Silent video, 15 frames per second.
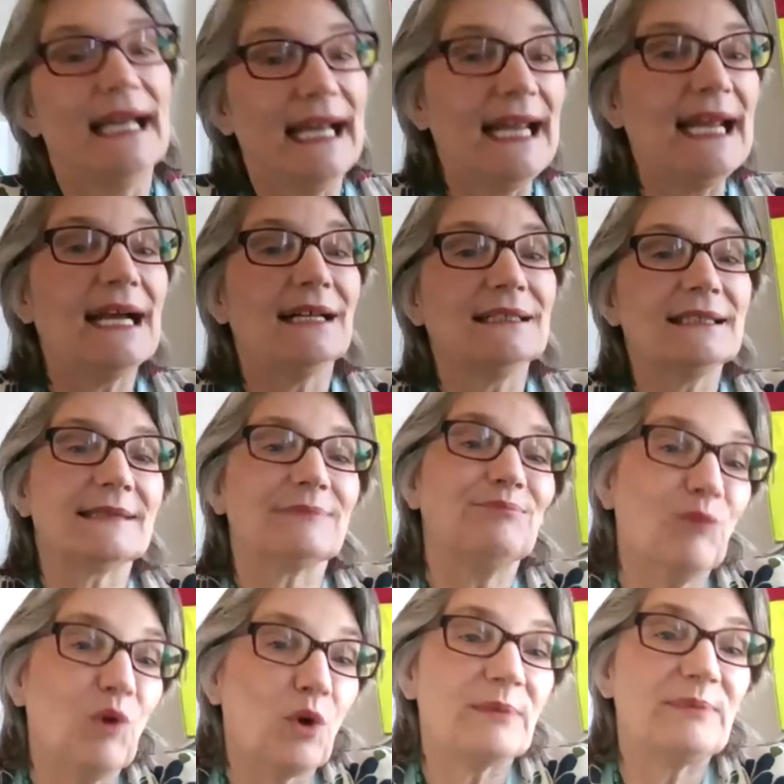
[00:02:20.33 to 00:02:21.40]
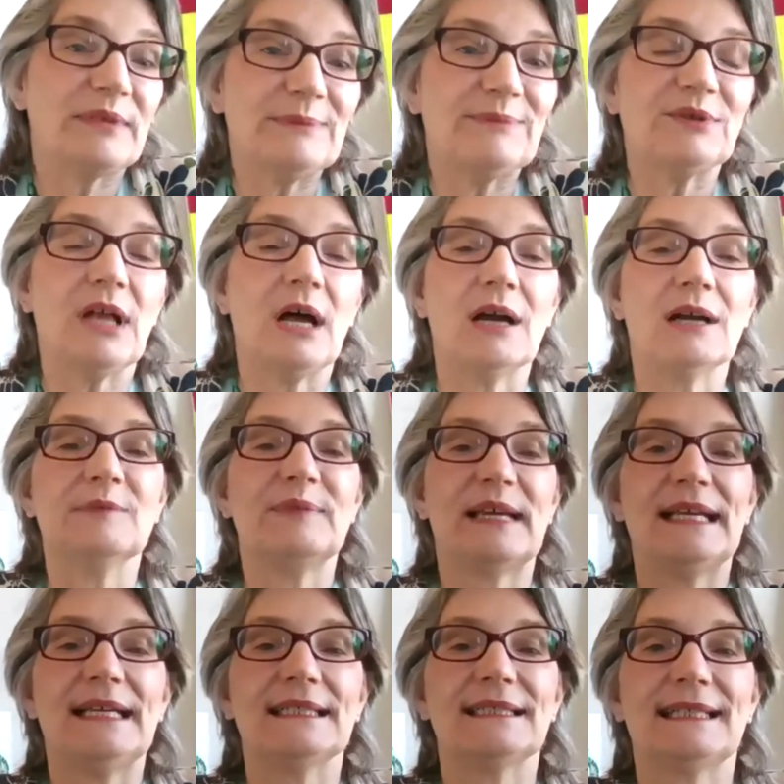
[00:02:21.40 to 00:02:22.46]
And more people are
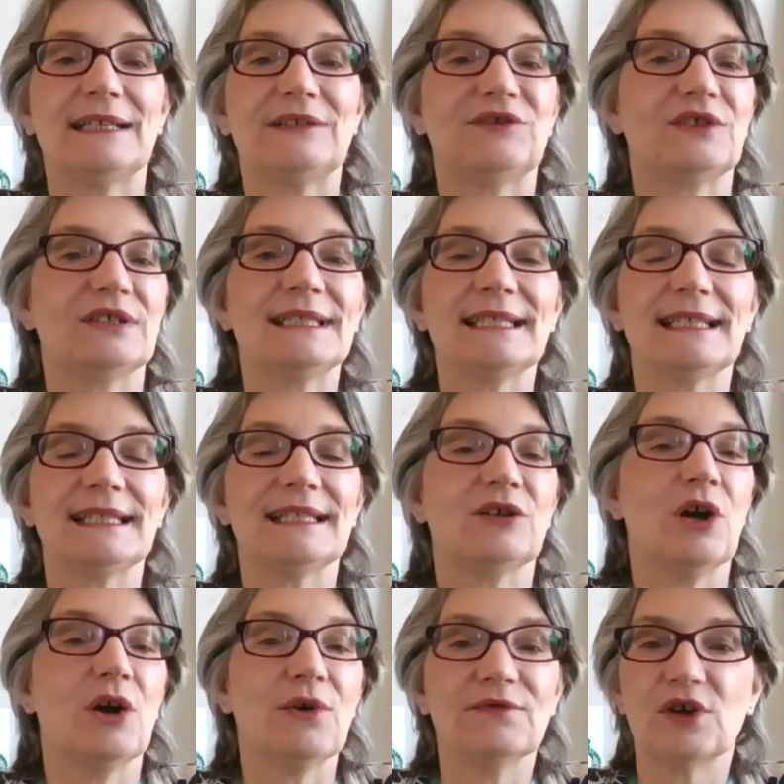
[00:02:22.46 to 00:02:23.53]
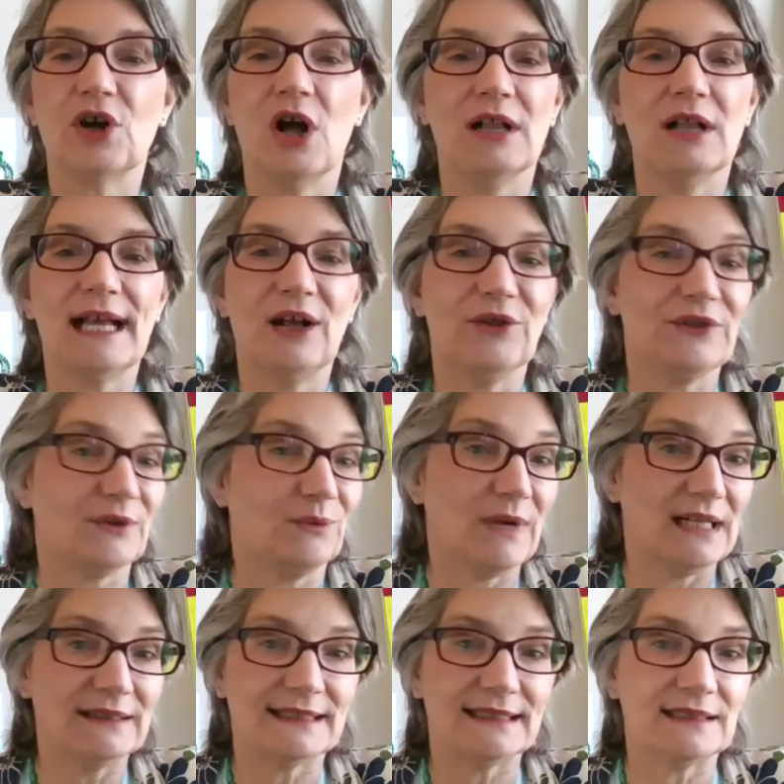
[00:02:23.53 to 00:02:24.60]
paying attention to their overall health and
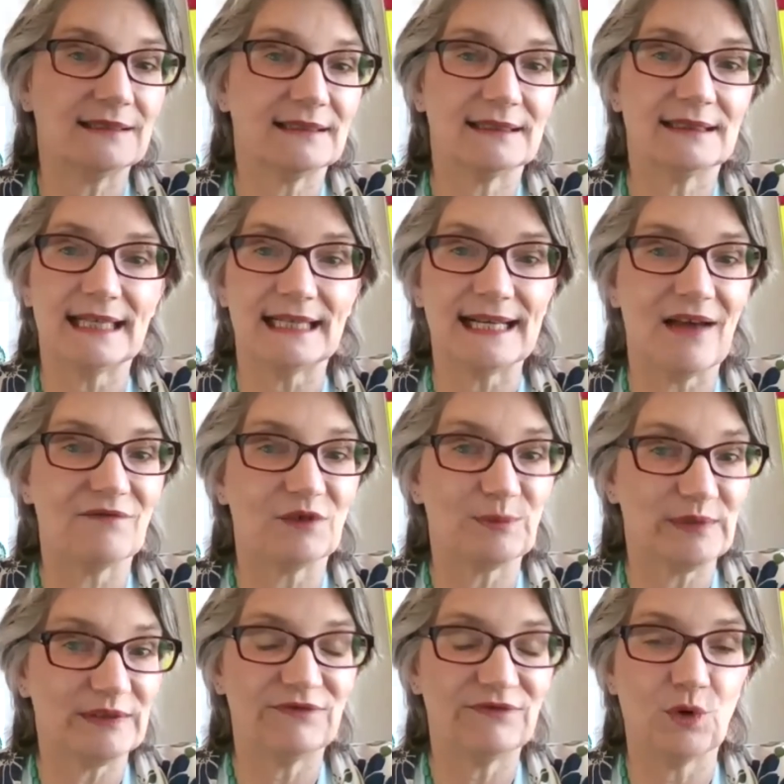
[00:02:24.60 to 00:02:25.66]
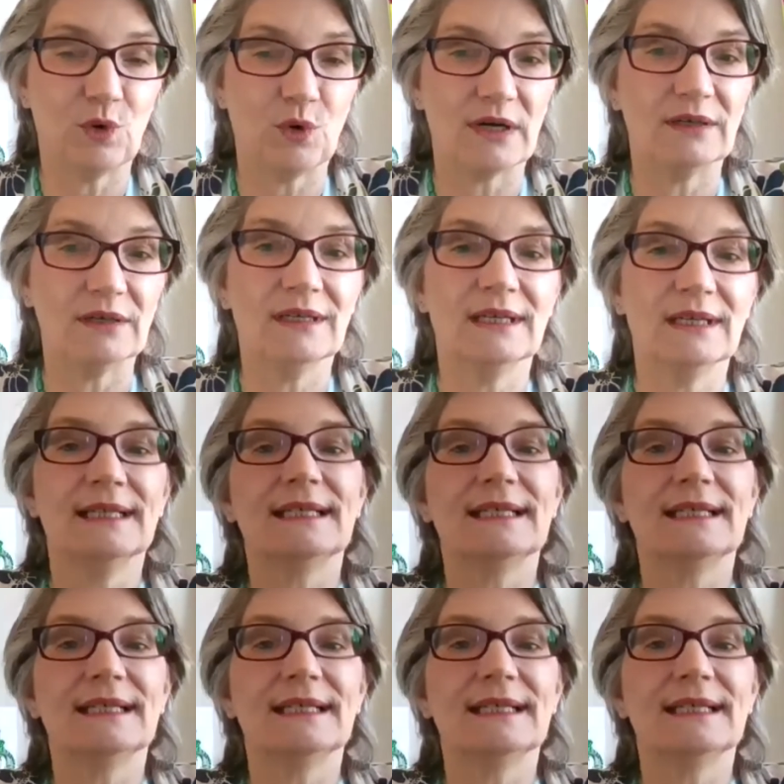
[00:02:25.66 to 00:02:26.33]
wellness than ever before.